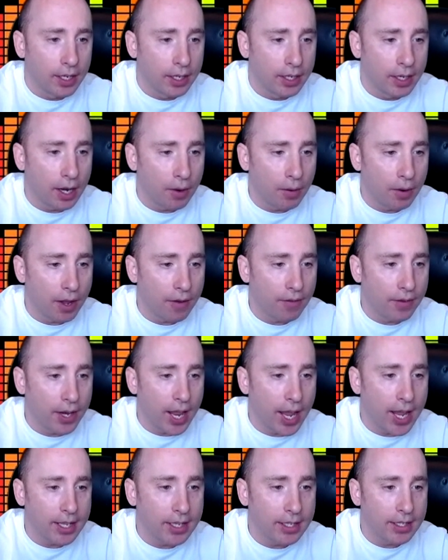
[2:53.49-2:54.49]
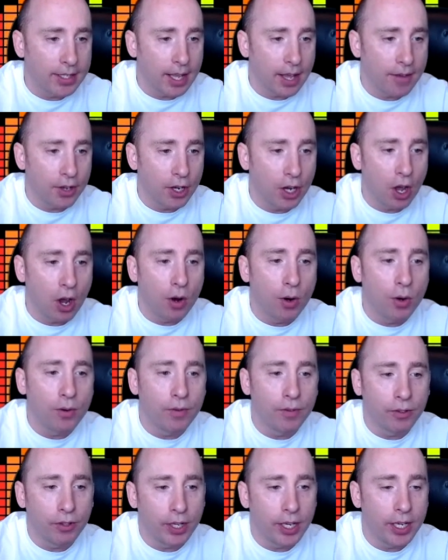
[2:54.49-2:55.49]
Now we have an A7
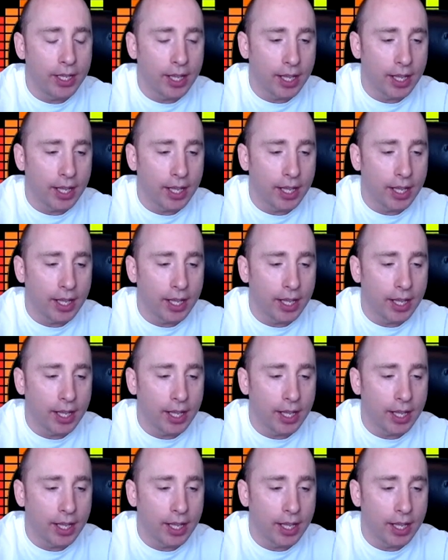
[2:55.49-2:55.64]
over E.